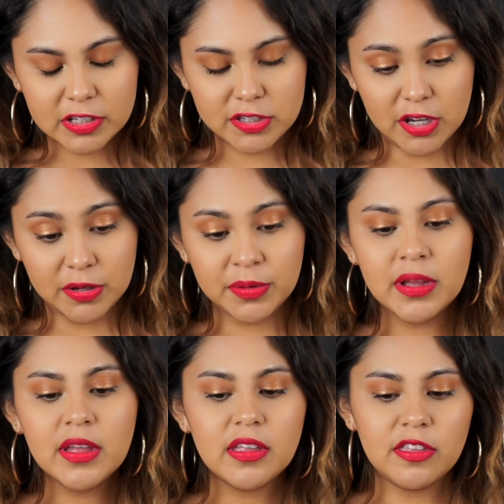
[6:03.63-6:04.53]
So
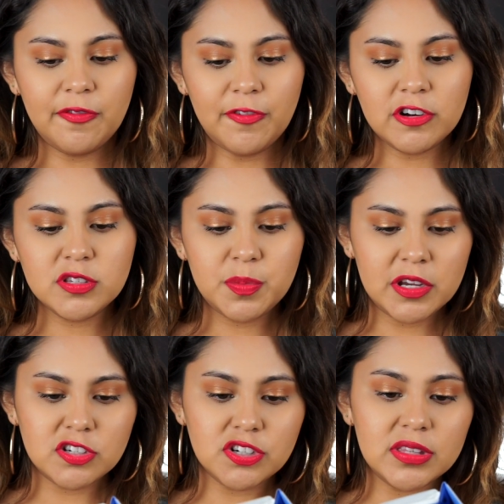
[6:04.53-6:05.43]
the first
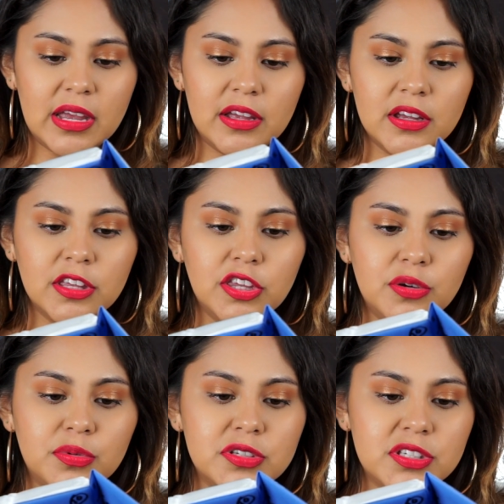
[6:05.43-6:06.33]
picture that you will